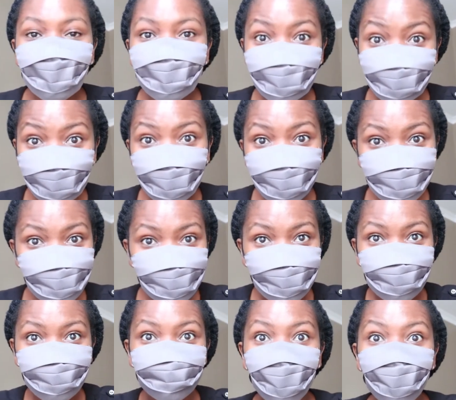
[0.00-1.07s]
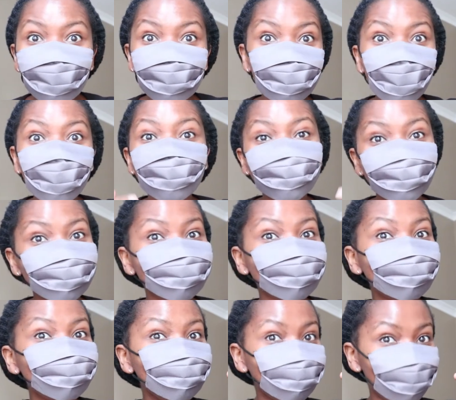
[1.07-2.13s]
You can't see the smile, but
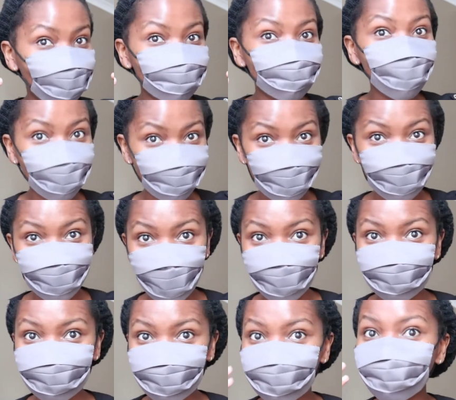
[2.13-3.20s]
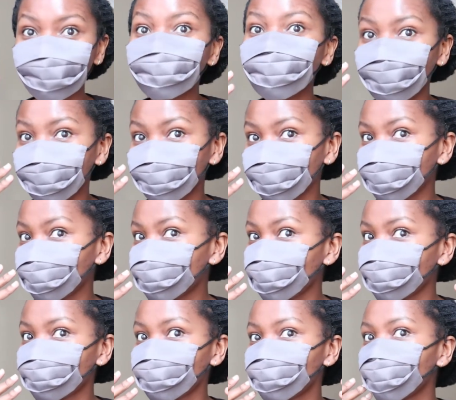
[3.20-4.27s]
I'm very chuffed. I'm very, very
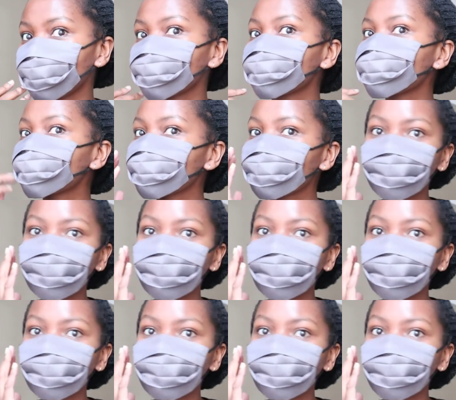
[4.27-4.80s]
chuffed about this.